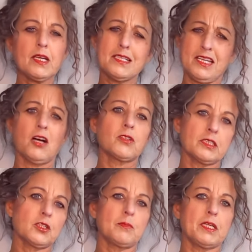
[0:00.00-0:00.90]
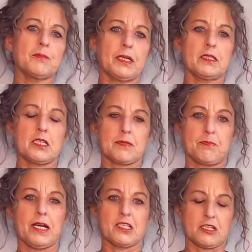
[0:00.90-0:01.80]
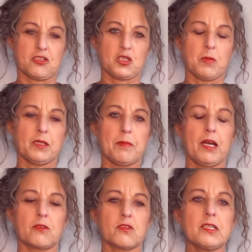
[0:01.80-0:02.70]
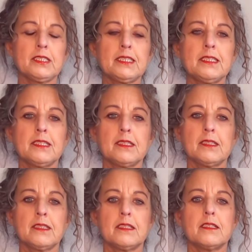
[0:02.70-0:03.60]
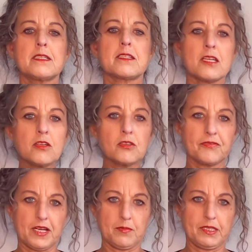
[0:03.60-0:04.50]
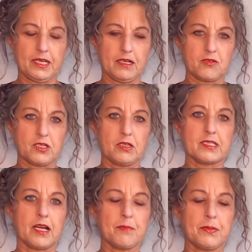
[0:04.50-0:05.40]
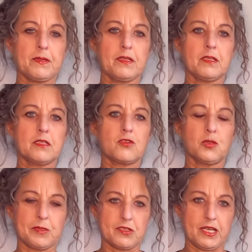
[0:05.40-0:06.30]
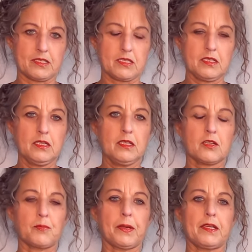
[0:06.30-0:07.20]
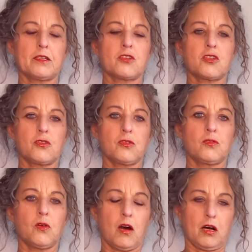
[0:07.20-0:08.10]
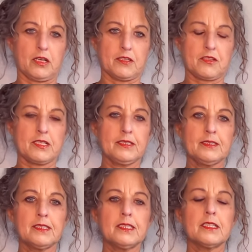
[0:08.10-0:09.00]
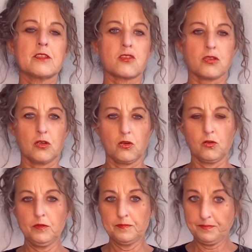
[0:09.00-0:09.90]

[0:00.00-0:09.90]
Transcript: down a little bit, but by such a small amount. Single family housing is up 2% compared to August. So